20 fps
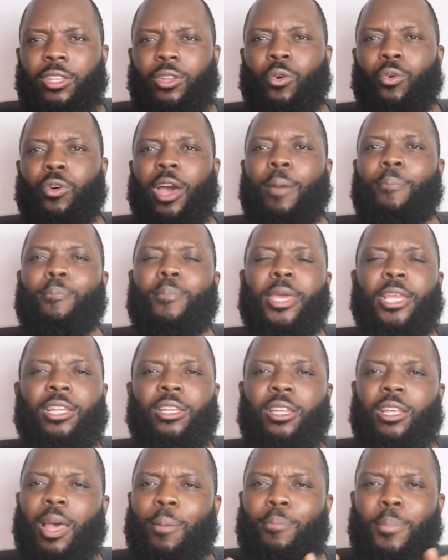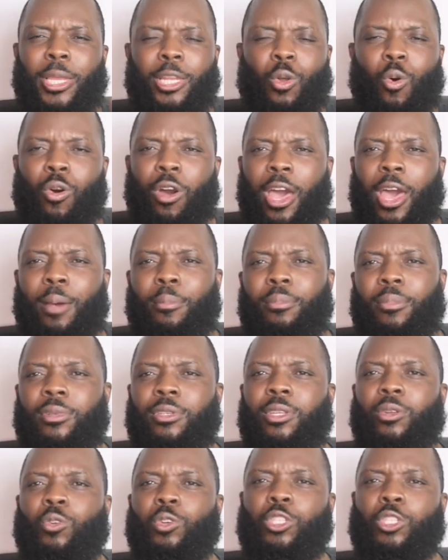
I mean no harm.